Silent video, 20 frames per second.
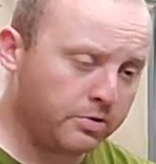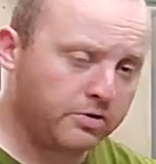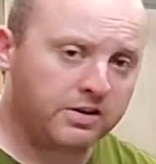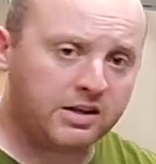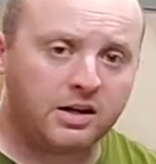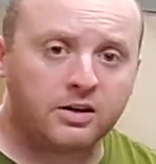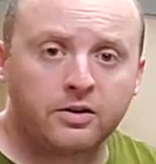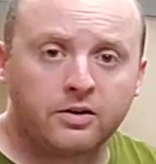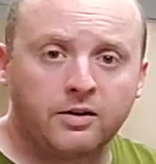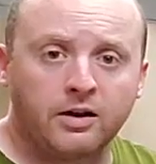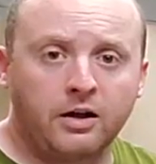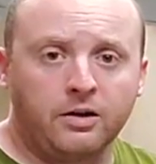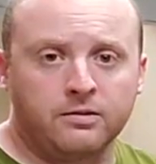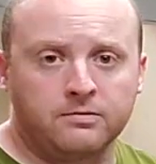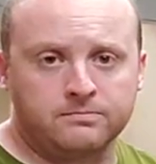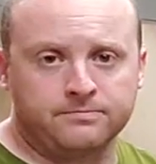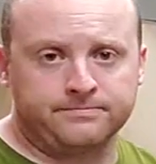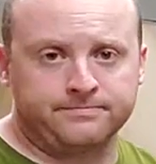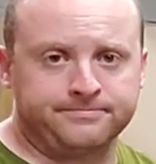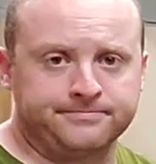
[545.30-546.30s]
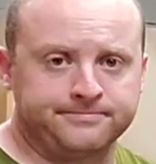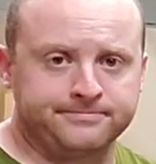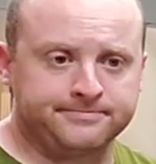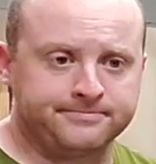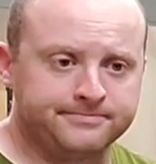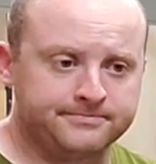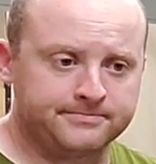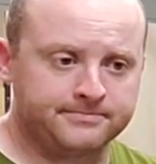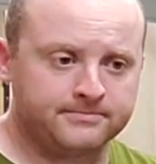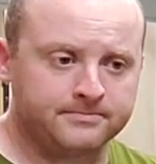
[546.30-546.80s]
Put the kid on the ground.
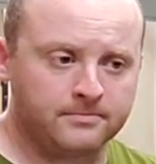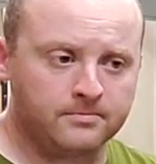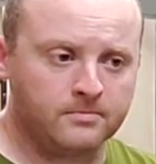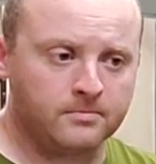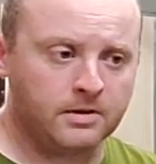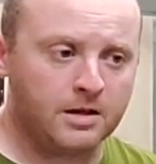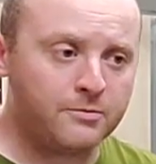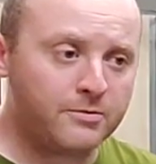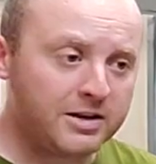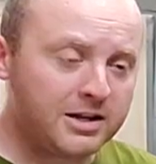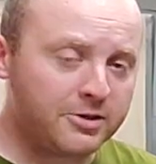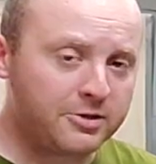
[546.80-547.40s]
If